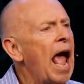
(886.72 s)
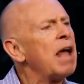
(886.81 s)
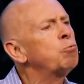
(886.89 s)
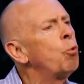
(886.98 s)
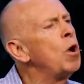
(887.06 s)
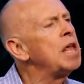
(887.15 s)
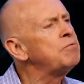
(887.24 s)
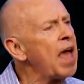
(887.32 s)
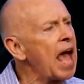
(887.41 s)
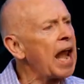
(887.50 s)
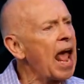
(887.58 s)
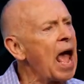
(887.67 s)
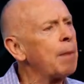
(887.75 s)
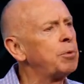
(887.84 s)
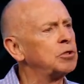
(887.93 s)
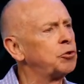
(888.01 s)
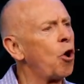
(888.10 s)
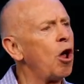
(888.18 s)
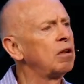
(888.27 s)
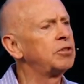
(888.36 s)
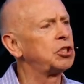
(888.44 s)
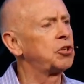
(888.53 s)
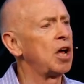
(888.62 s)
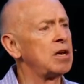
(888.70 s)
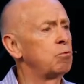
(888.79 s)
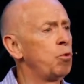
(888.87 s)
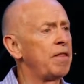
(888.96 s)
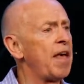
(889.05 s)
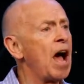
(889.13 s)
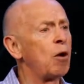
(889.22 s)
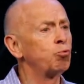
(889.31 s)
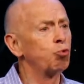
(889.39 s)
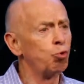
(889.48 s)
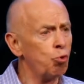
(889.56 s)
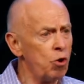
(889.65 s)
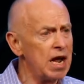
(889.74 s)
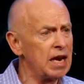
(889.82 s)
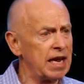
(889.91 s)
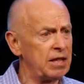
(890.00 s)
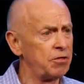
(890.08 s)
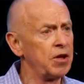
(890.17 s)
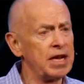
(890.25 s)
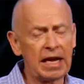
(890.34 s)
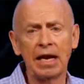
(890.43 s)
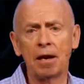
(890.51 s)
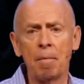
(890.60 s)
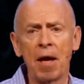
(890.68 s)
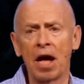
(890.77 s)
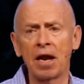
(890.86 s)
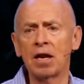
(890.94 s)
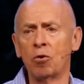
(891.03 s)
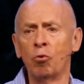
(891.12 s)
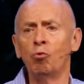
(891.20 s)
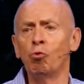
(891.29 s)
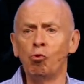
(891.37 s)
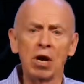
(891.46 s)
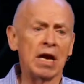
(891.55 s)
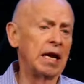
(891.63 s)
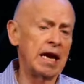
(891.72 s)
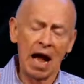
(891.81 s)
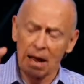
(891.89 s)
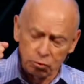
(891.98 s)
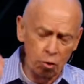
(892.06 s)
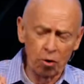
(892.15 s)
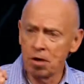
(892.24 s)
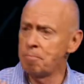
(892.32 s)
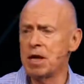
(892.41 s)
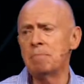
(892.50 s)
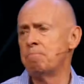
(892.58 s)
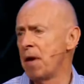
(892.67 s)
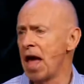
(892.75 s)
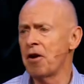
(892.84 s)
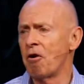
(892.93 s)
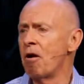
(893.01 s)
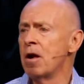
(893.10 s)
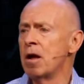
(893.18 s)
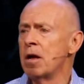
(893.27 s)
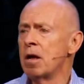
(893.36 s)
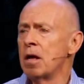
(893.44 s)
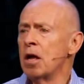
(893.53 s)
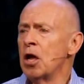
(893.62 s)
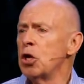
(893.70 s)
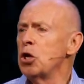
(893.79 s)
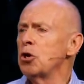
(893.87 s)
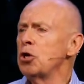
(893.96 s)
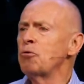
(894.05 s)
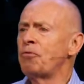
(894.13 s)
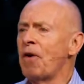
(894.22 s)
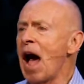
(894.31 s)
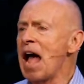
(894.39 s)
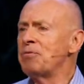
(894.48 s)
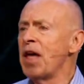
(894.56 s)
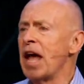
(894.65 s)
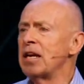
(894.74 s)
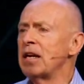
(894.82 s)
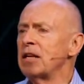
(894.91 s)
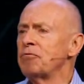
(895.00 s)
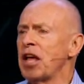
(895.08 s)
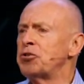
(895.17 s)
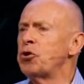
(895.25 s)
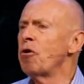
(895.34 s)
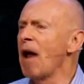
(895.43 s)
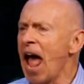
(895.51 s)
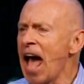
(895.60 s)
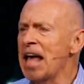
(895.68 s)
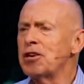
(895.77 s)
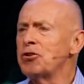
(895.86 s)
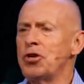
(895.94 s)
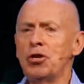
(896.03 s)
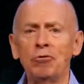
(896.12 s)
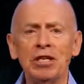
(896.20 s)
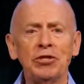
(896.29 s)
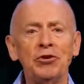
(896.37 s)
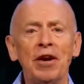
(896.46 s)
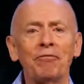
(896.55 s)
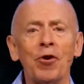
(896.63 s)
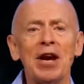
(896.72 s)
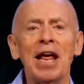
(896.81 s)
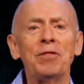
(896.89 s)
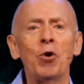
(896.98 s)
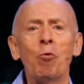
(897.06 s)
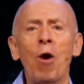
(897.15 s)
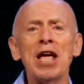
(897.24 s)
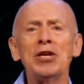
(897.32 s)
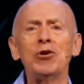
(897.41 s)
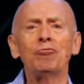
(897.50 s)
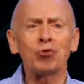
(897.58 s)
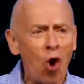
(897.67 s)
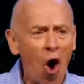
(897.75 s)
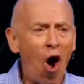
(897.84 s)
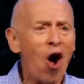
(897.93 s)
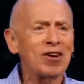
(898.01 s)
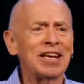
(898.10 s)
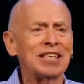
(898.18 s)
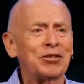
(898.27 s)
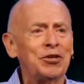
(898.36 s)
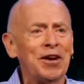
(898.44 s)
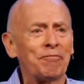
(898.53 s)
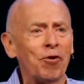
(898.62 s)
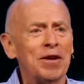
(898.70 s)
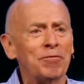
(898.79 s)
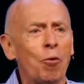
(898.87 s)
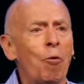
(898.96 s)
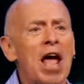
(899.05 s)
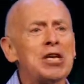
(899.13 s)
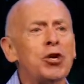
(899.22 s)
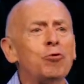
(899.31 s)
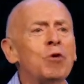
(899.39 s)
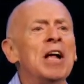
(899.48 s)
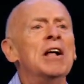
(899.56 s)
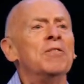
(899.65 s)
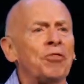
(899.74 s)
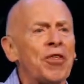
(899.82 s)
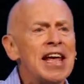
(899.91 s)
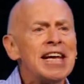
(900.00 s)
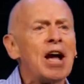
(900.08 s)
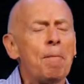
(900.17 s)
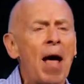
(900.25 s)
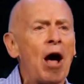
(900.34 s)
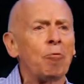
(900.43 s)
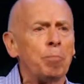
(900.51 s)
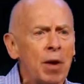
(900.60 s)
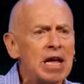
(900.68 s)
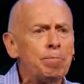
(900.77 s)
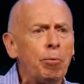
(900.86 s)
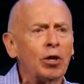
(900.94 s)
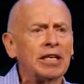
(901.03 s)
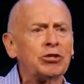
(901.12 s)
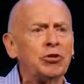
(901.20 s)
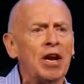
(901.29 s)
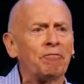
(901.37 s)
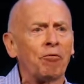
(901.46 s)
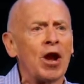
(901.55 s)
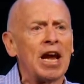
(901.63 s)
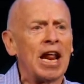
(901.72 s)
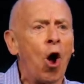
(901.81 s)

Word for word: And when that happens, all of a sudden, without really thinking about it, and really, I'm going to be better, you, you find that, that your attitude is different, and the way you talk is different, and the way you think about people is different.